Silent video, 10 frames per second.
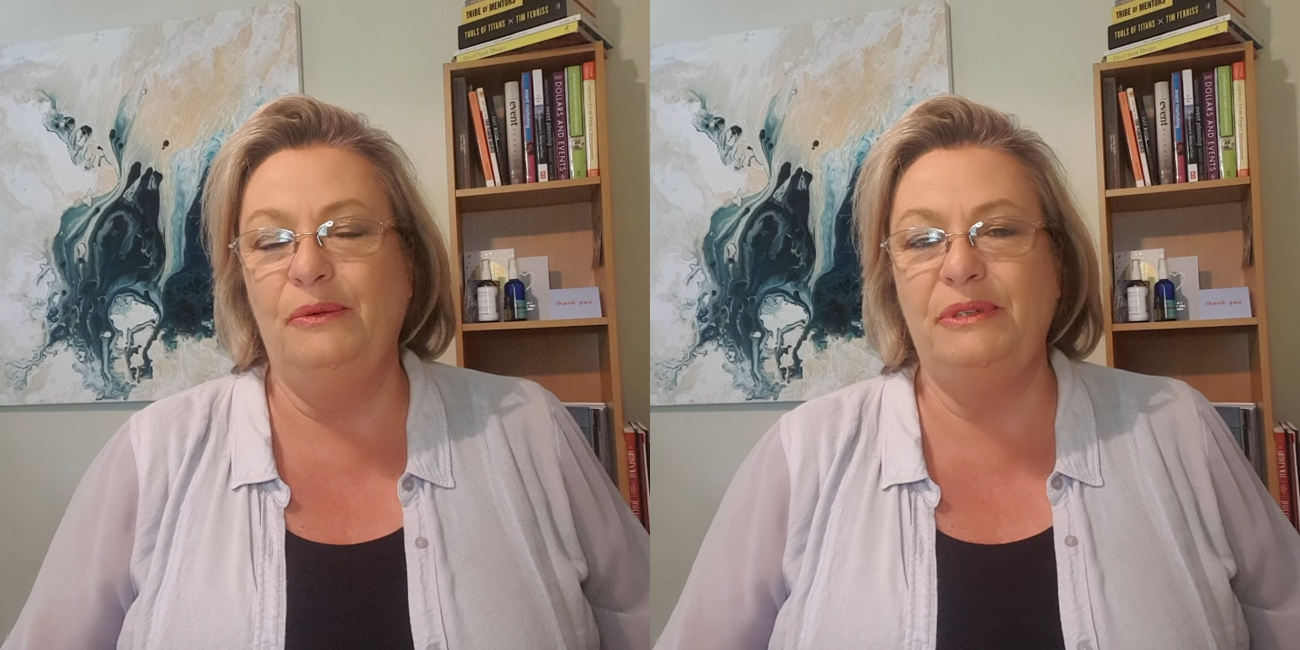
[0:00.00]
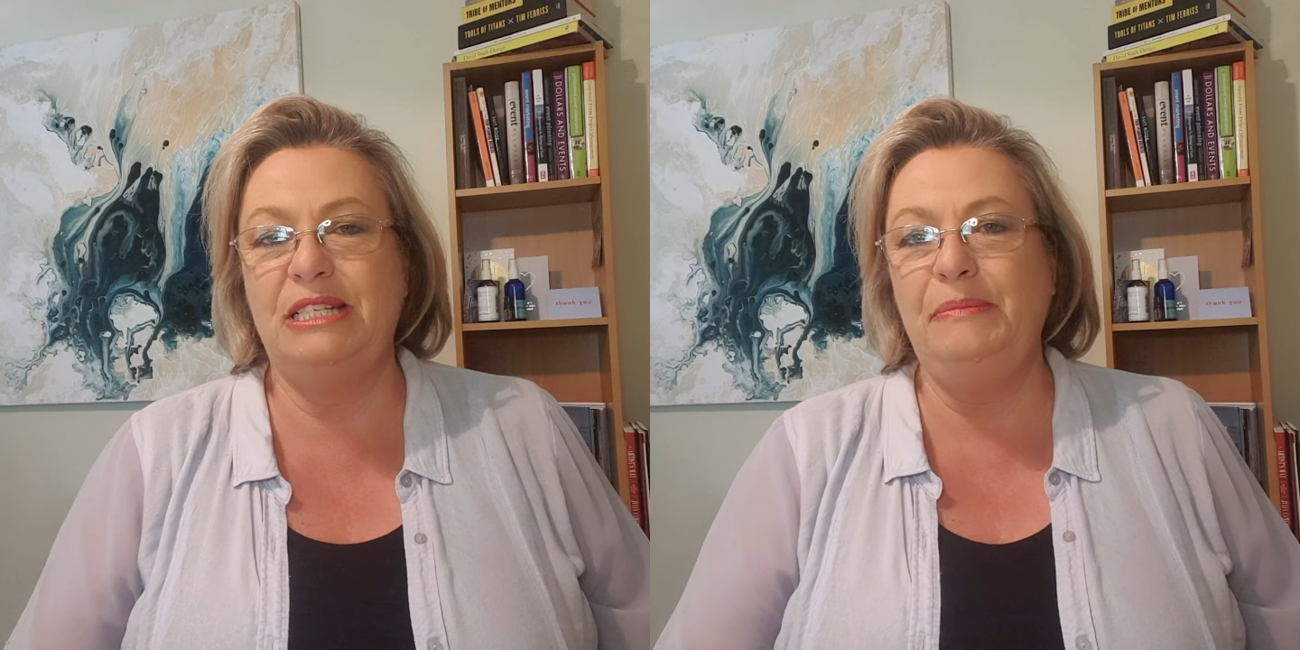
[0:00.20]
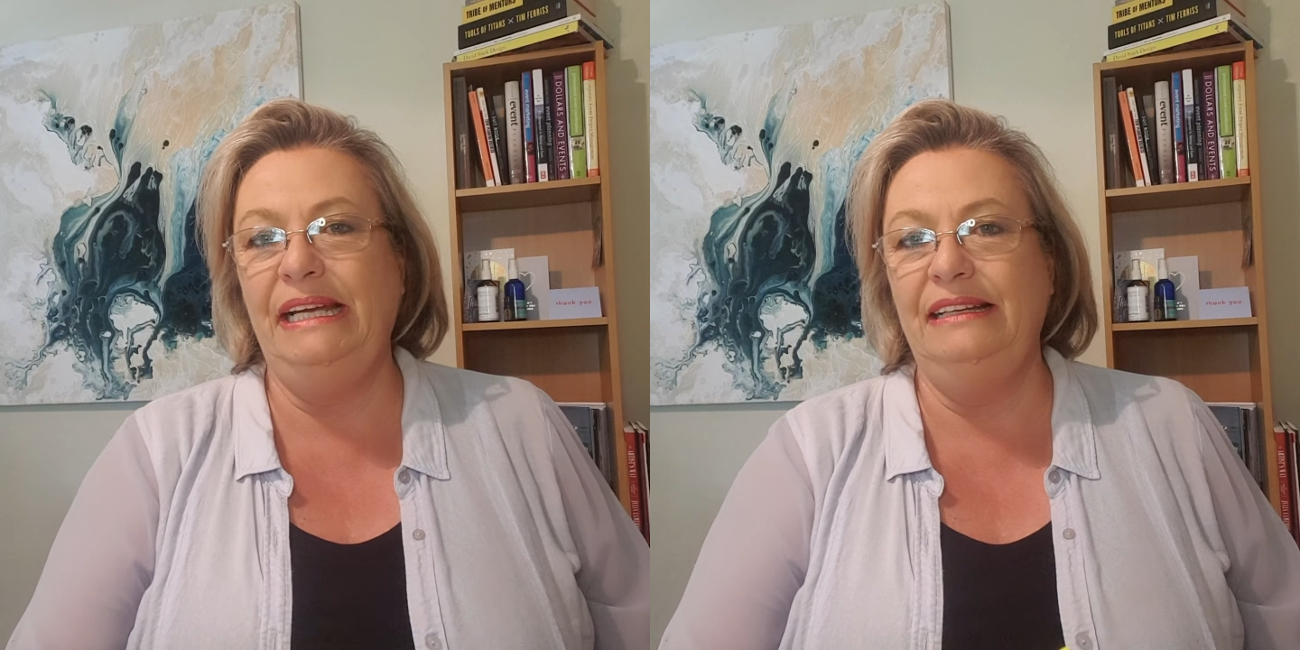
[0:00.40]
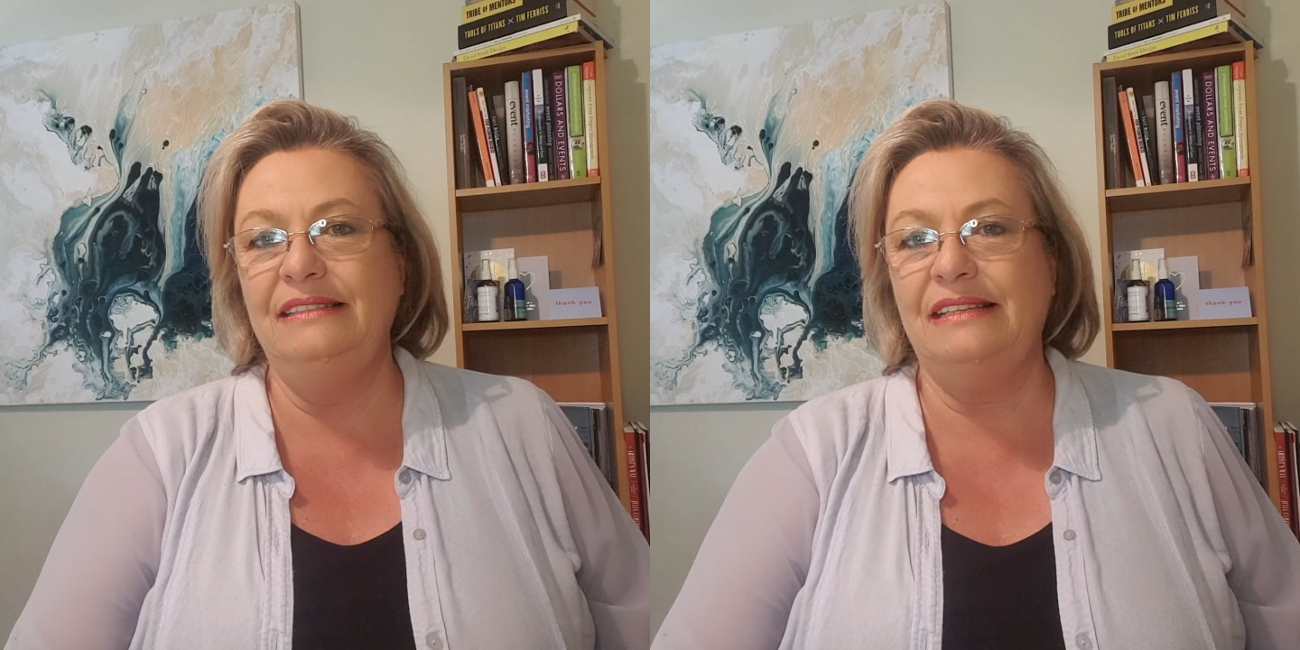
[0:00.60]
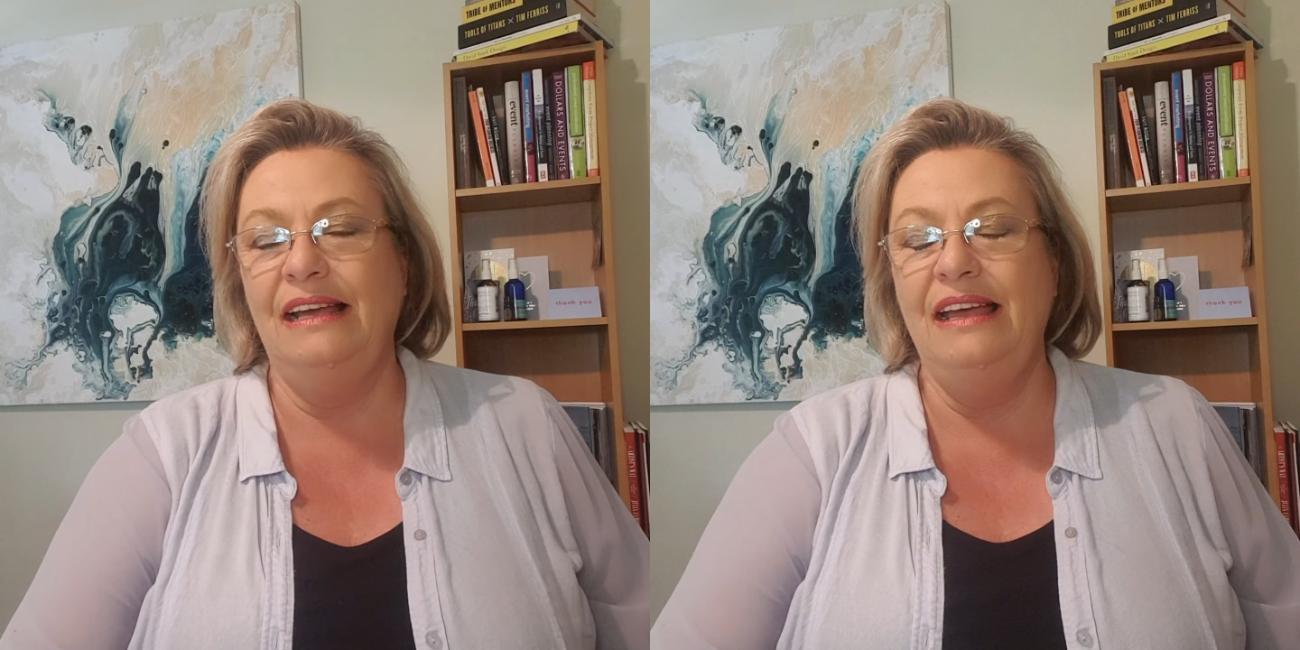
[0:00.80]
which
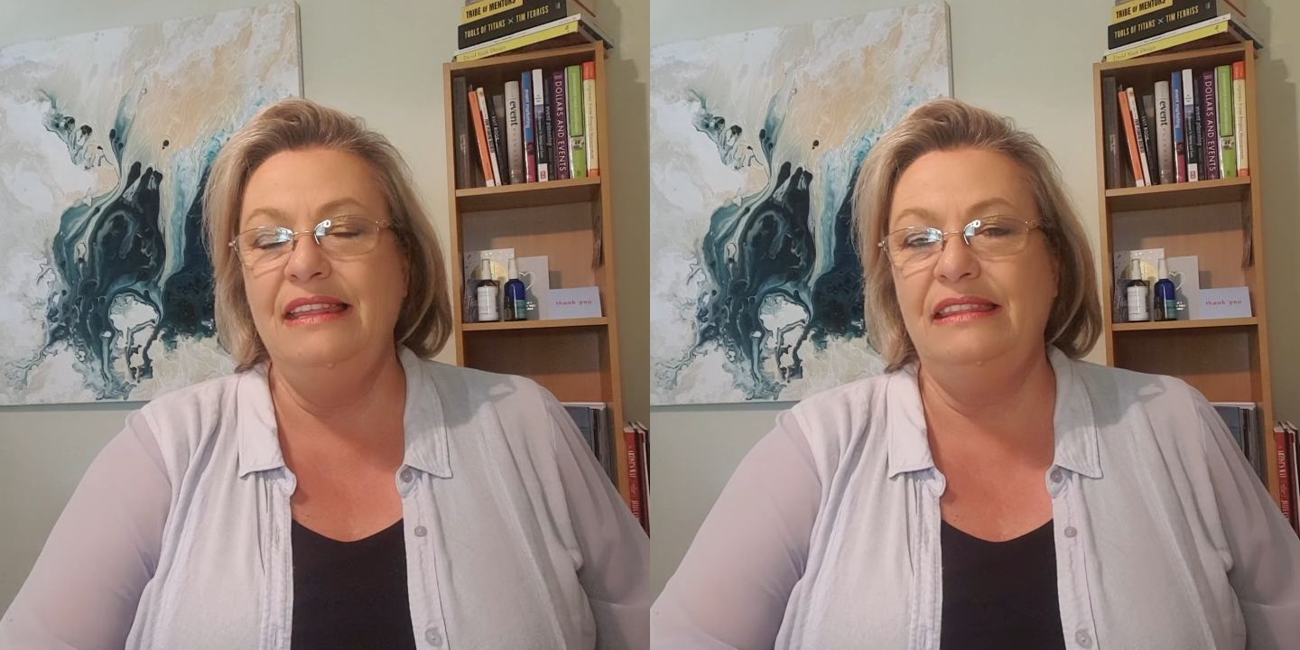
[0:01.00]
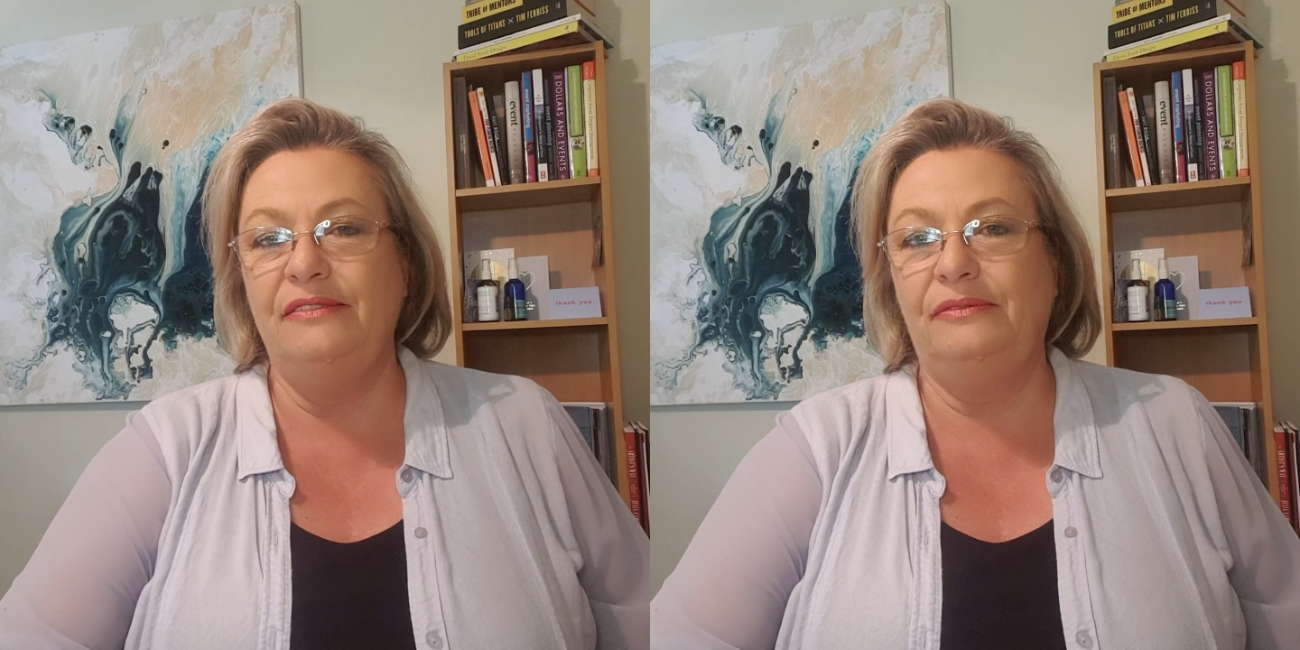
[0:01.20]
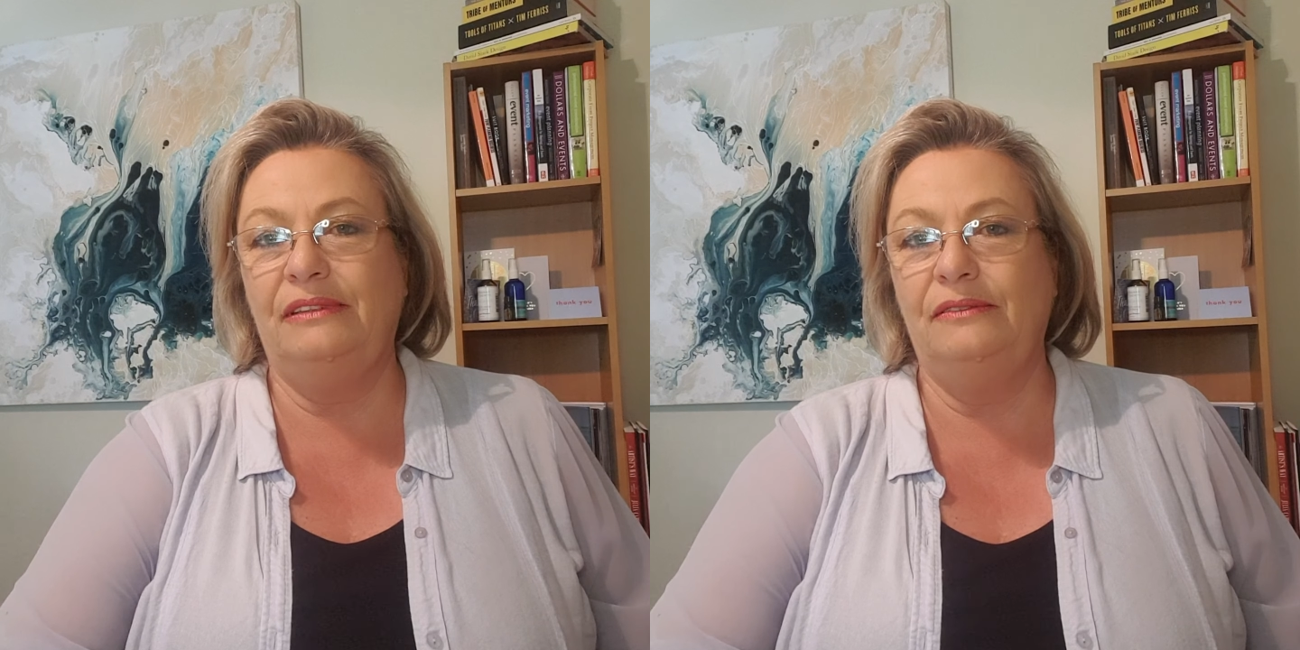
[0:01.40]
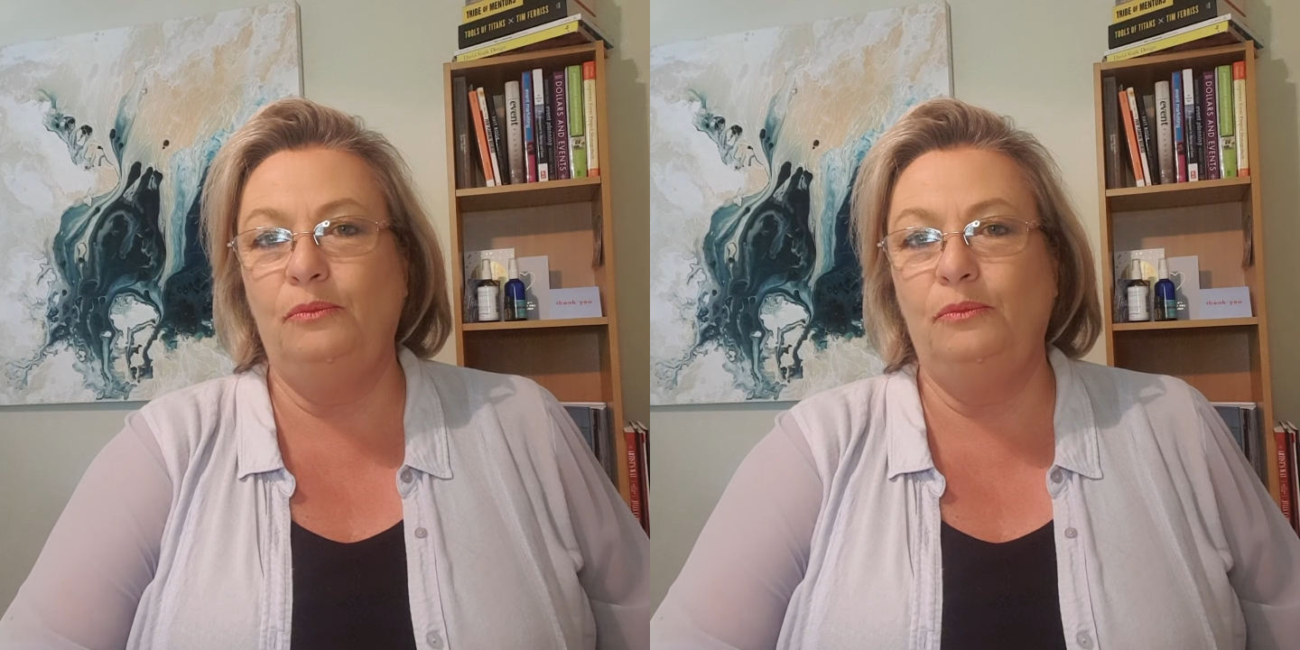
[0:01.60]
means that